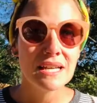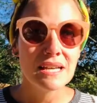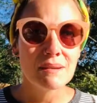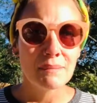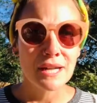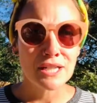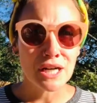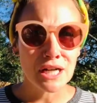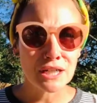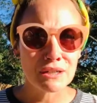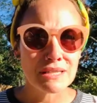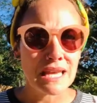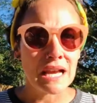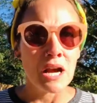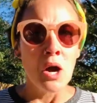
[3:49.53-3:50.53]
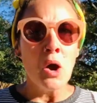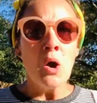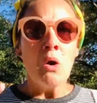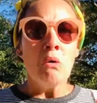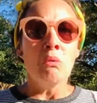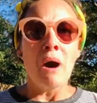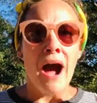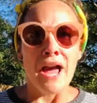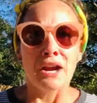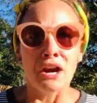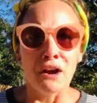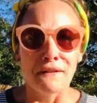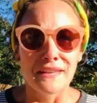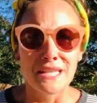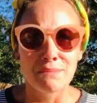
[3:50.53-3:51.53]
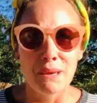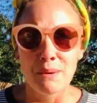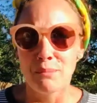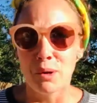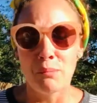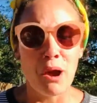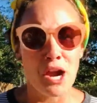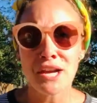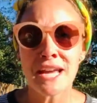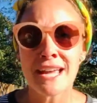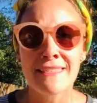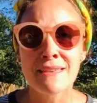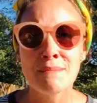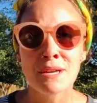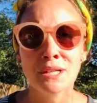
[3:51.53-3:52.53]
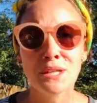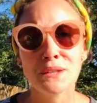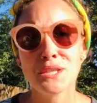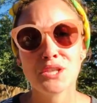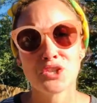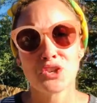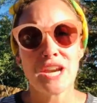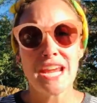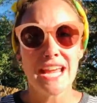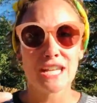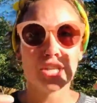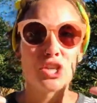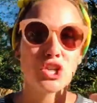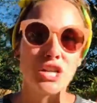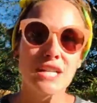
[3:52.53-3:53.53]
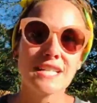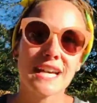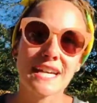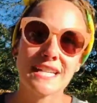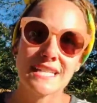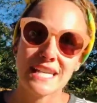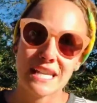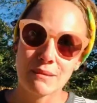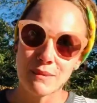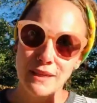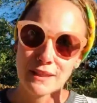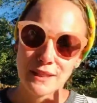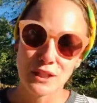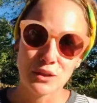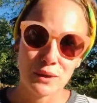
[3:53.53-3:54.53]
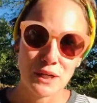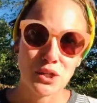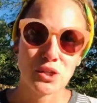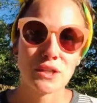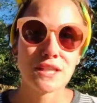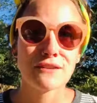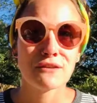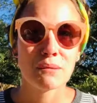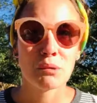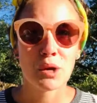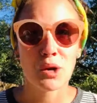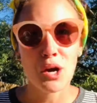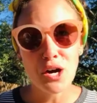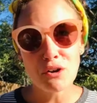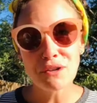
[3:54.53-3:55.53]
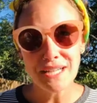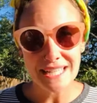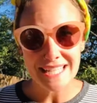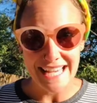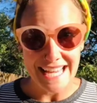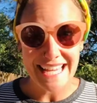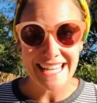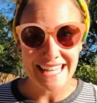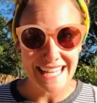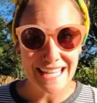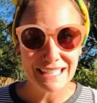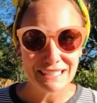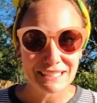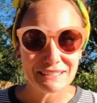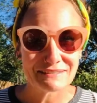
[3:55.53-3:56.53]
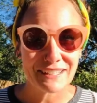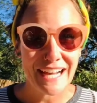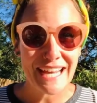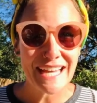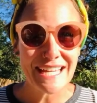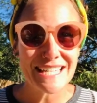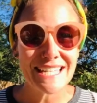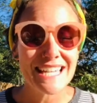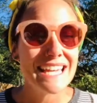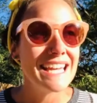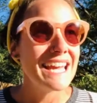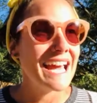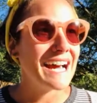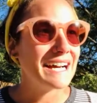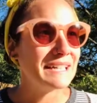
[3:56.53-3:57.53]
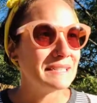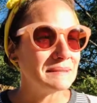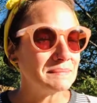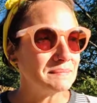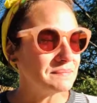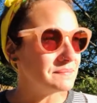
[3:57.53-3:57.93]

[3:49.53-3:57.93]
my daughter is like, why are all these people parking in the middle of the street? And she's asking me these questions from her own anxiety, right? Um,